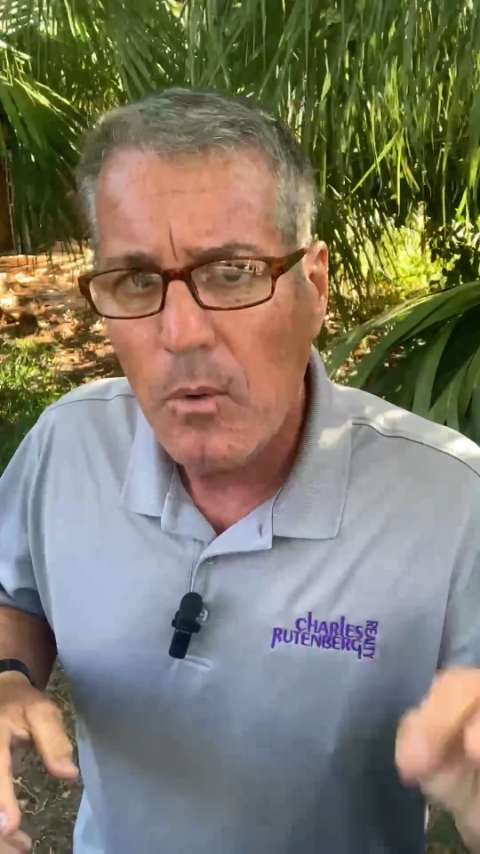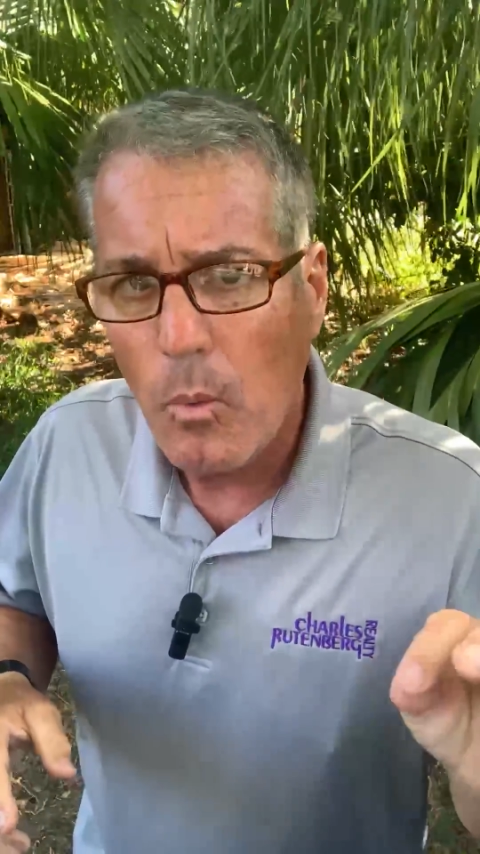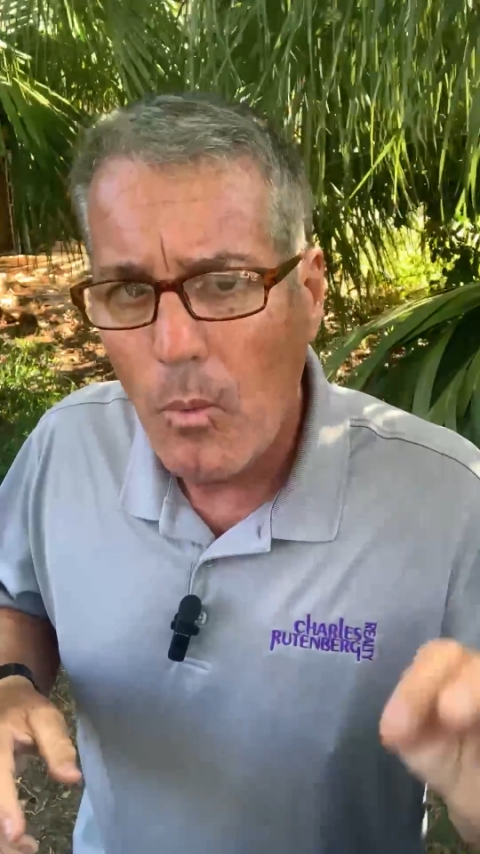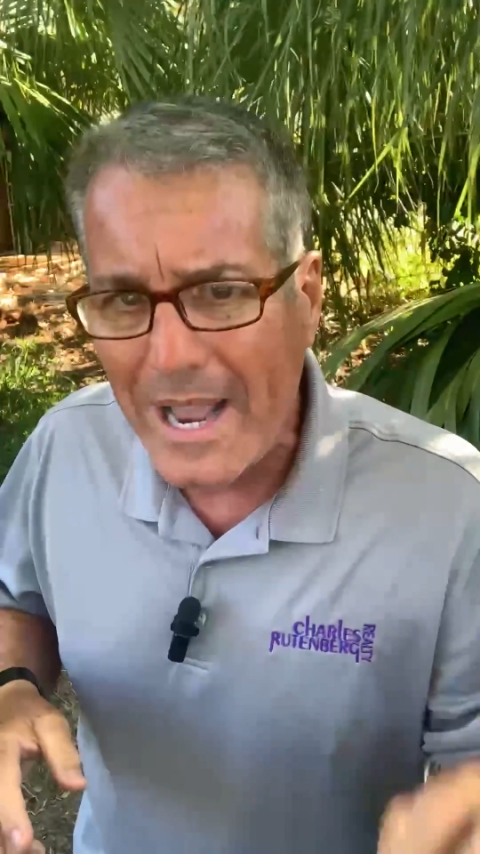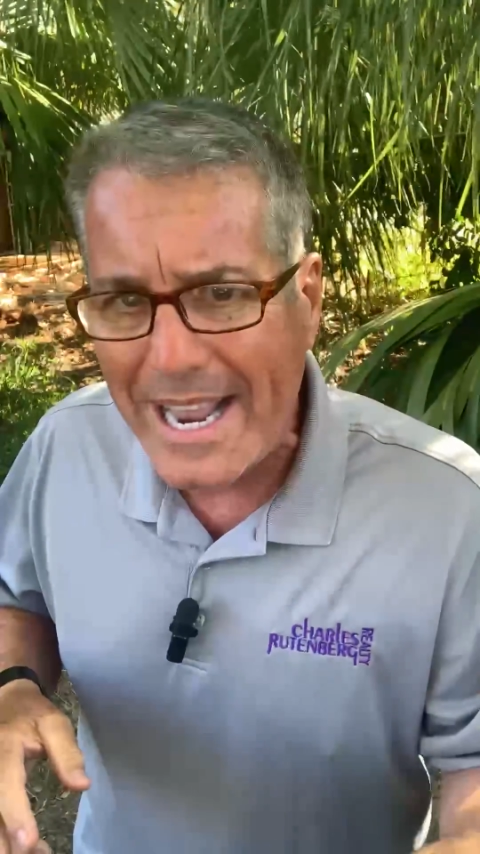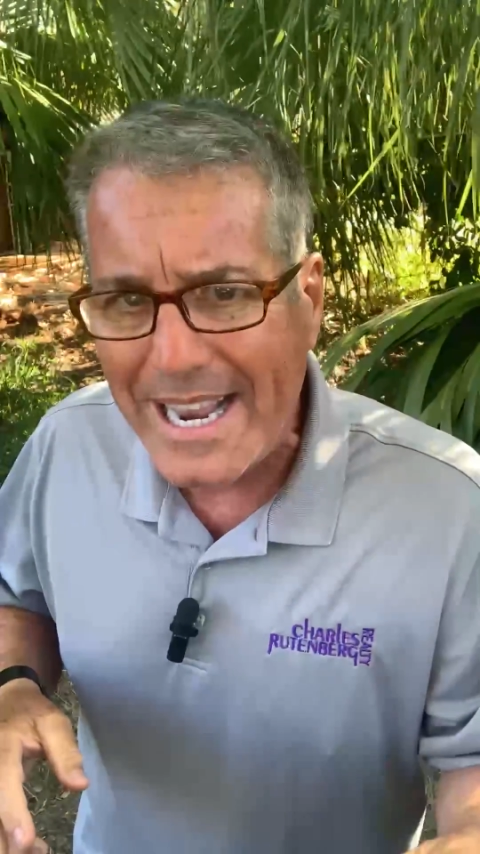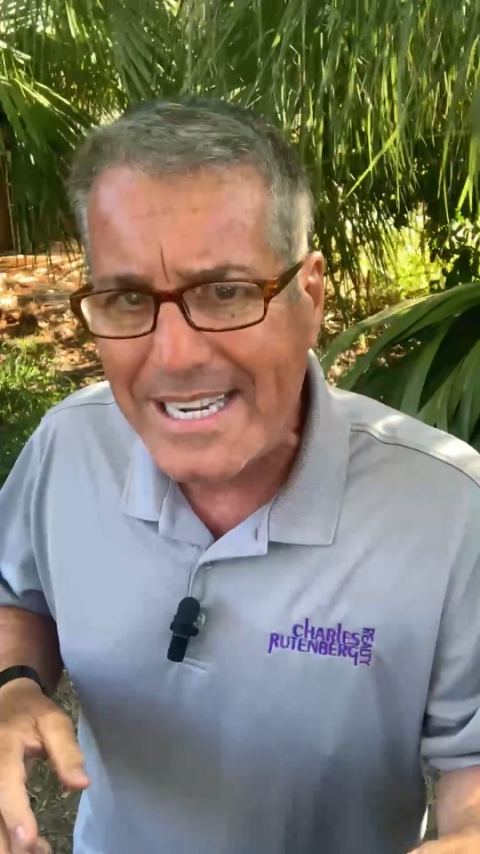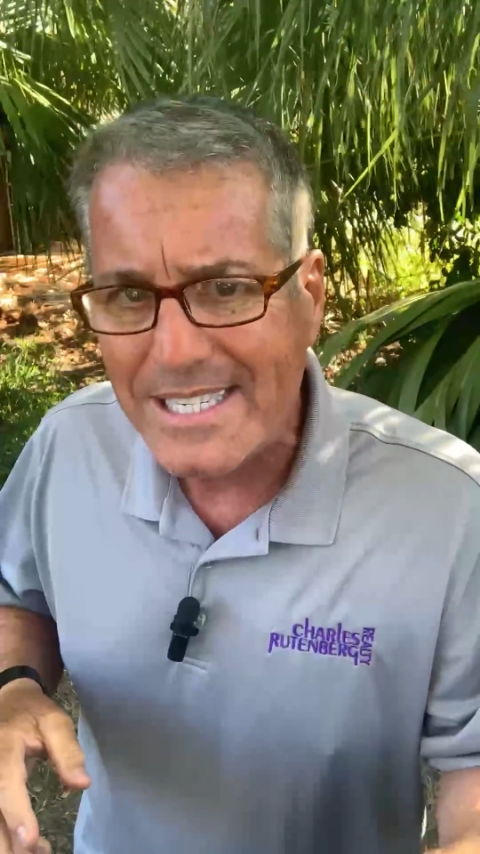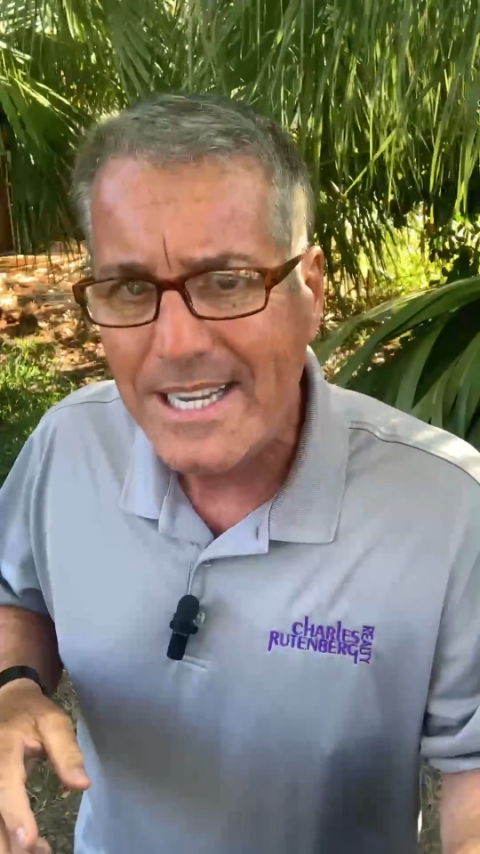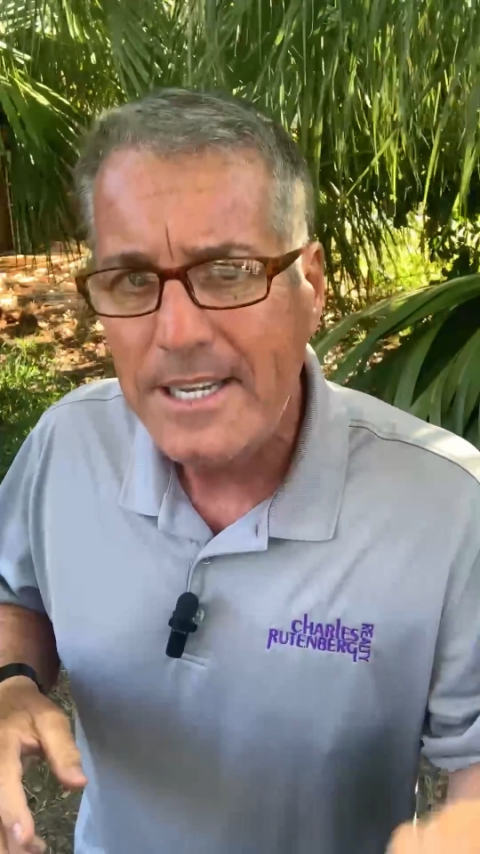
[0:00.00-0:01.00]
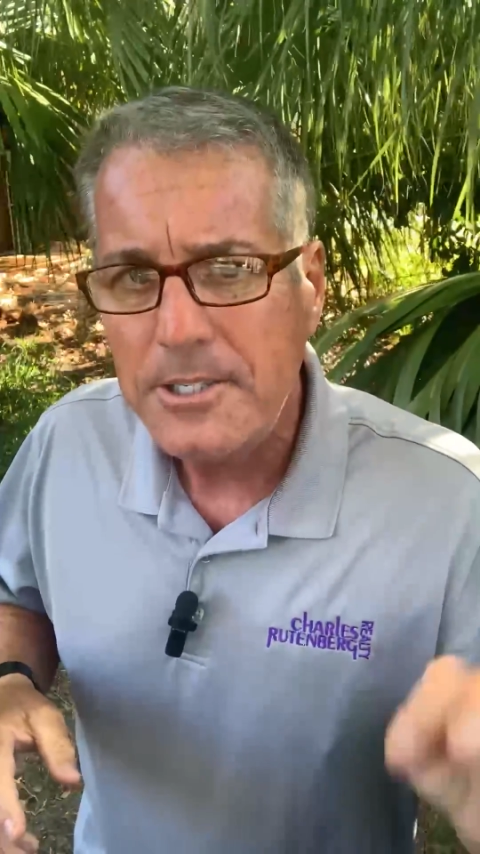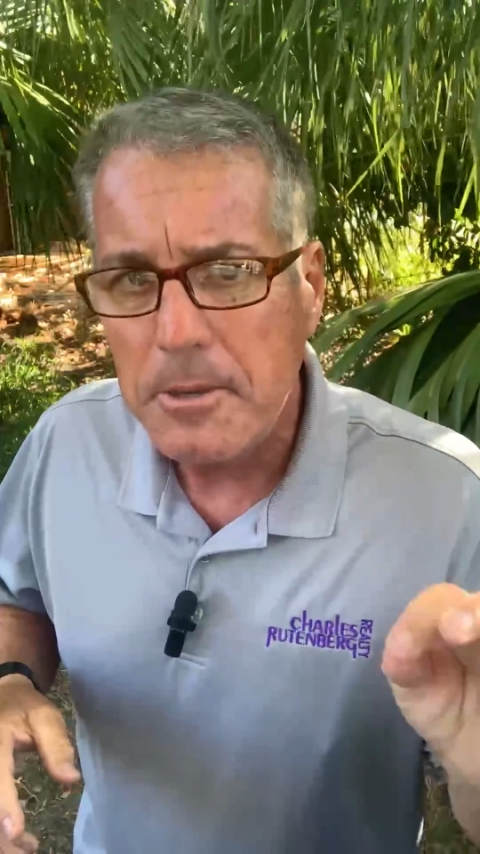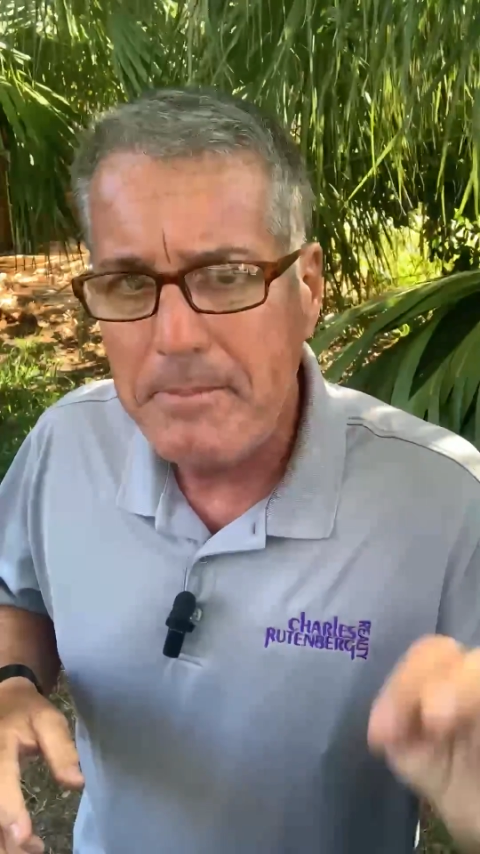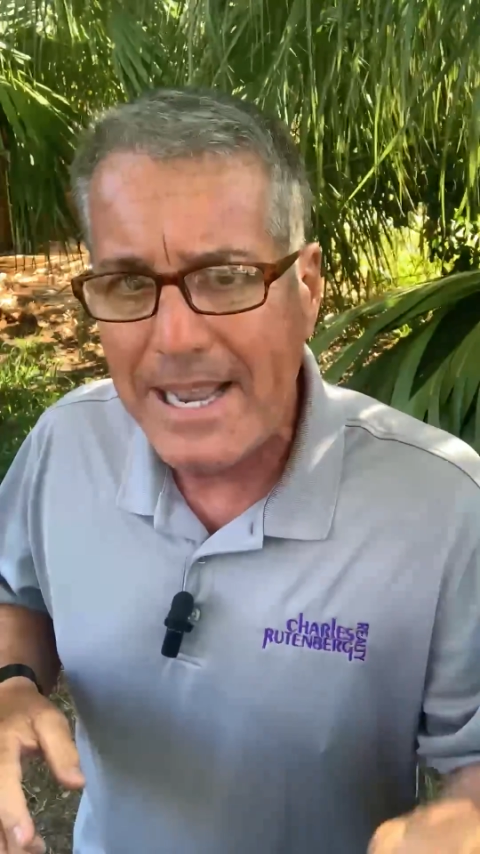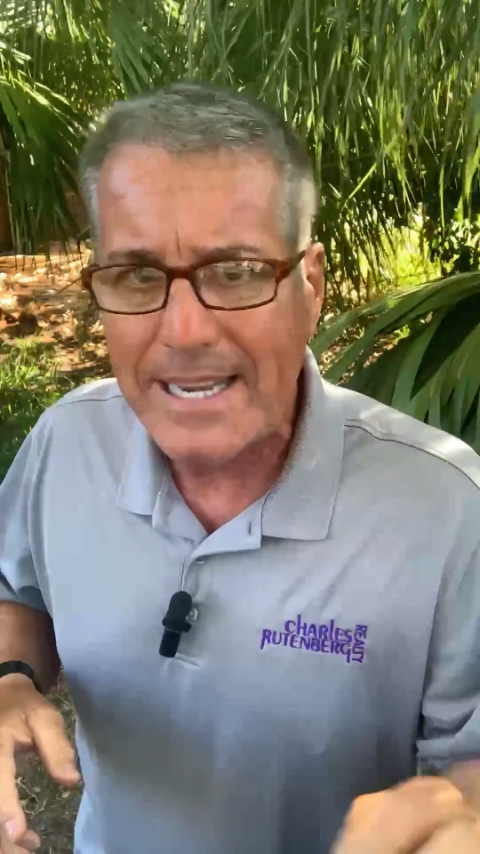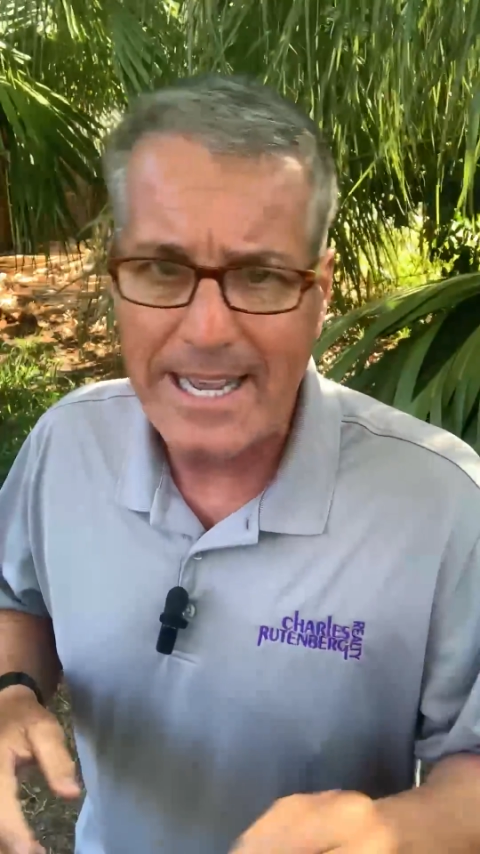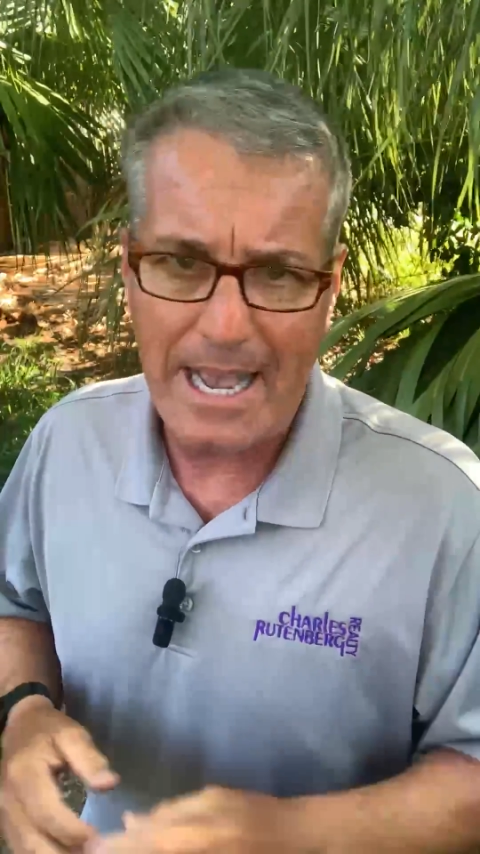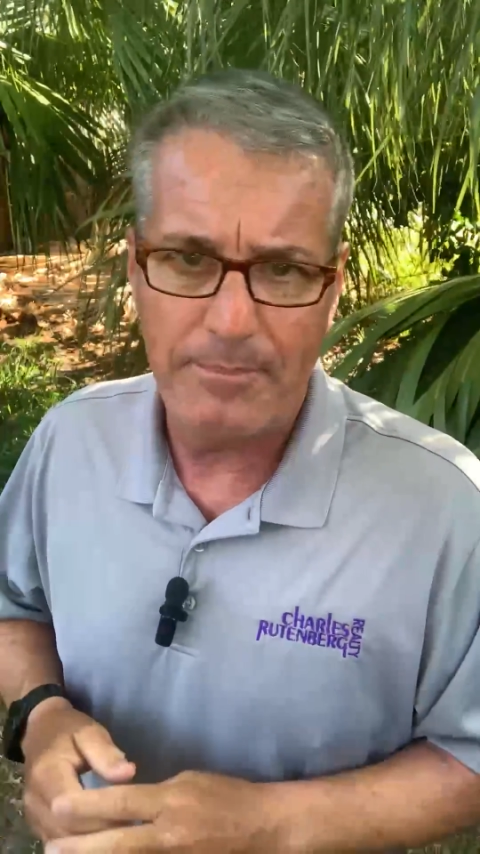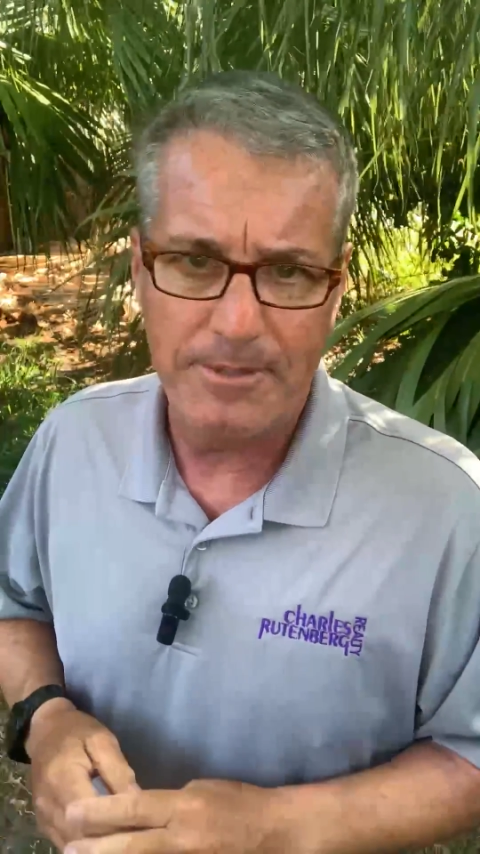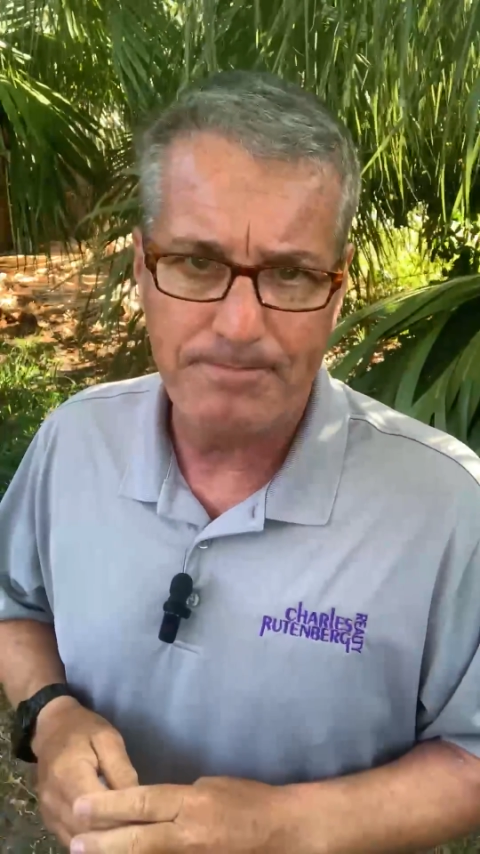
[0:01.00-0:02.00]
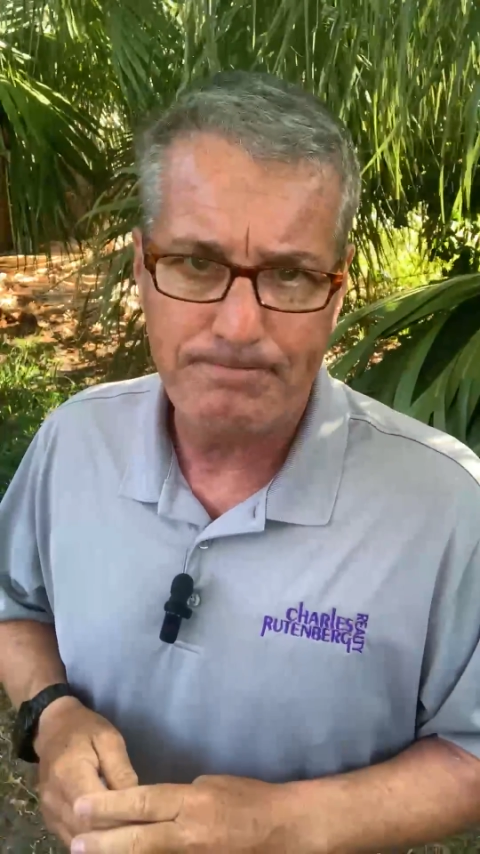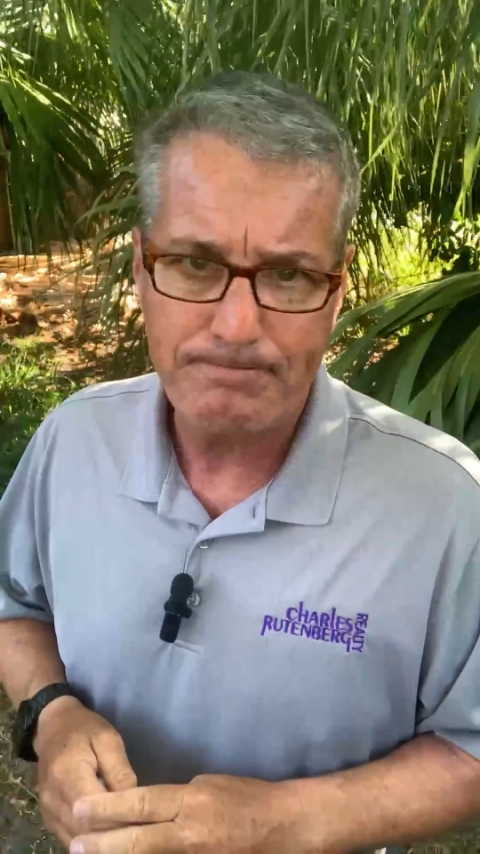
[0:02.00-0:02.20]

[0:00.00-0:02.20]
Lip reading: ways to make it happen.